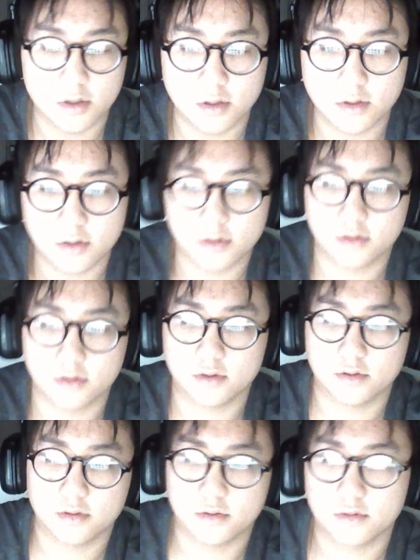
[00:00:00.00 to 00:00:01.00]

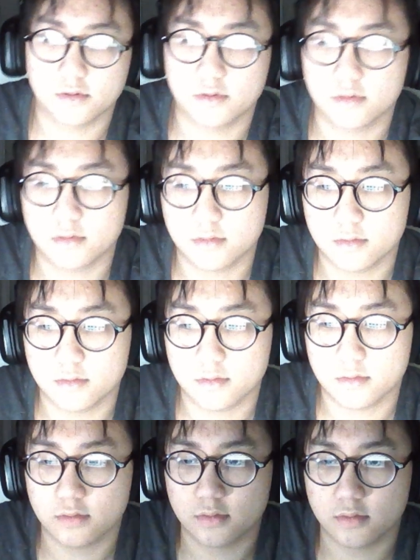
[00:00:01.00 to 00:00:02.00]

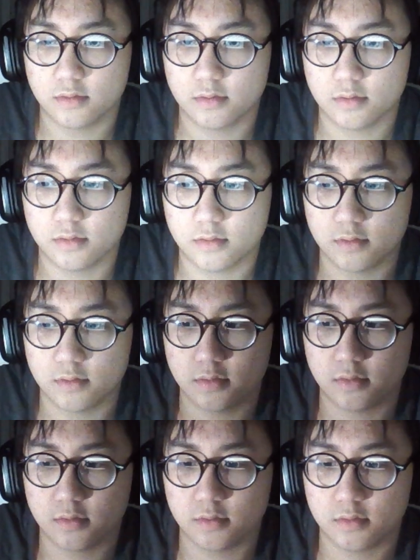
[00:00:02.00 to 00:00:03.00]

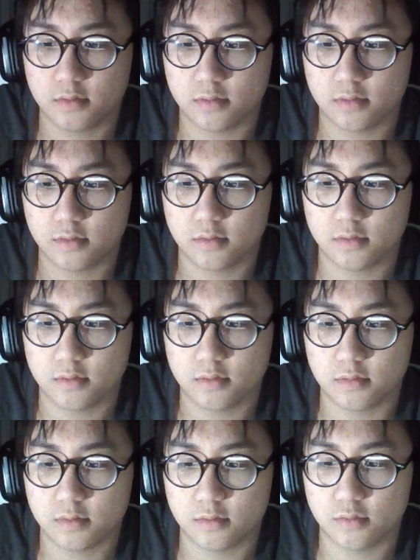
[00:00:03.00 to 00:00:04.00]

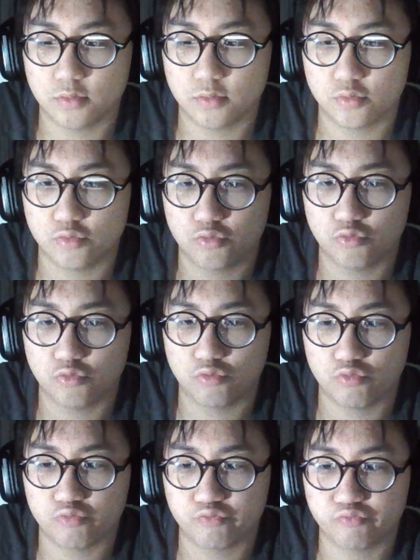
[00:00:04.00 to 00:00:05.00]

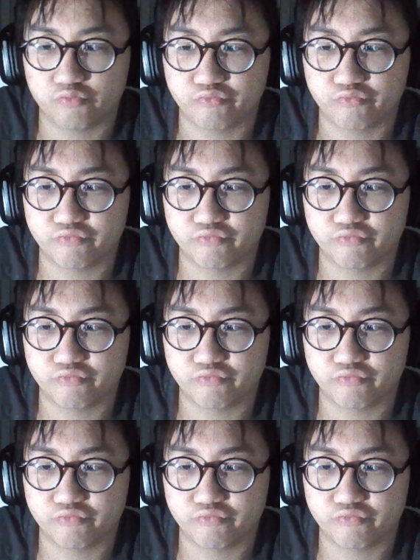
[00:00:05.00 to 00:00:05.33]
(silence)